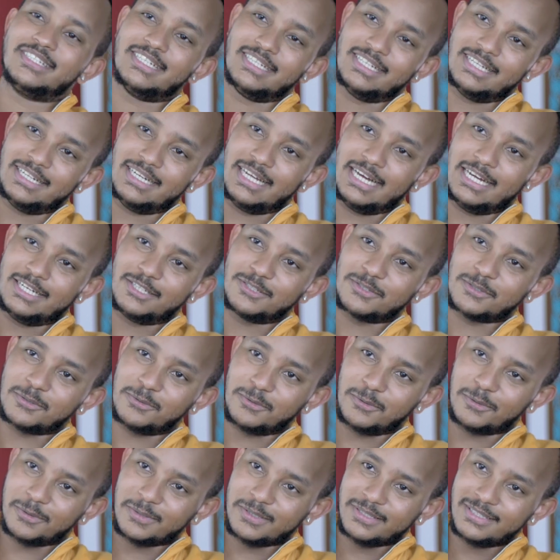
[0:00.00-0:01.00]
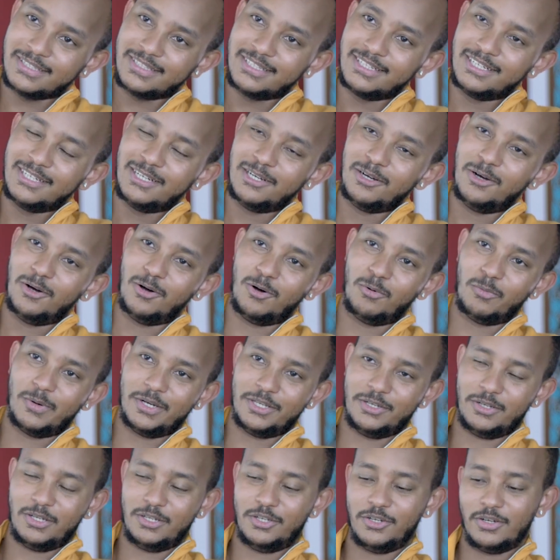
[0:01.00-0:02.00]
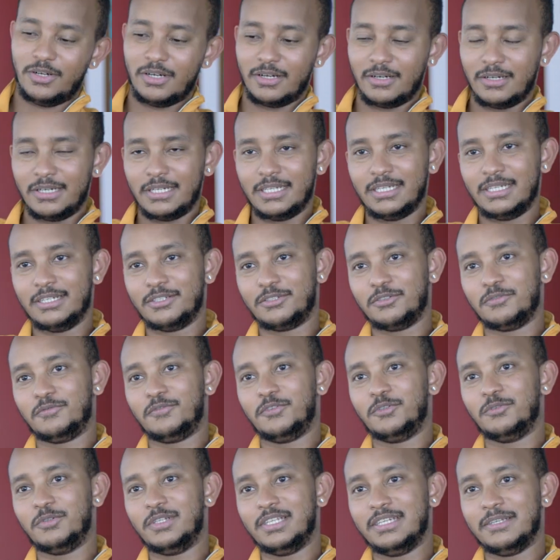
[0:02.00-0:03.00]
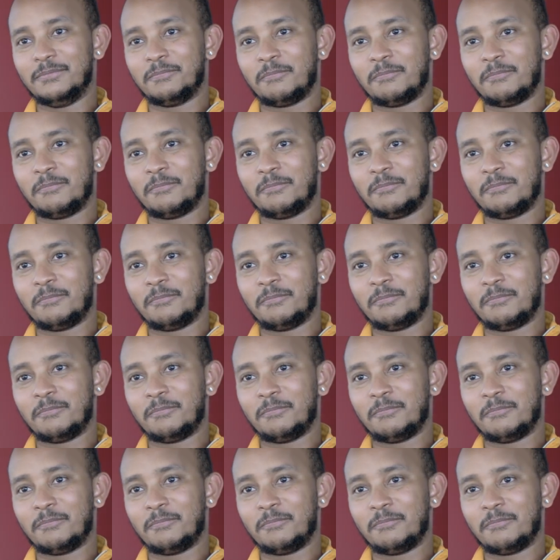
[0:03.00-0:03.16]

still in high school or when you're in your early years of uni.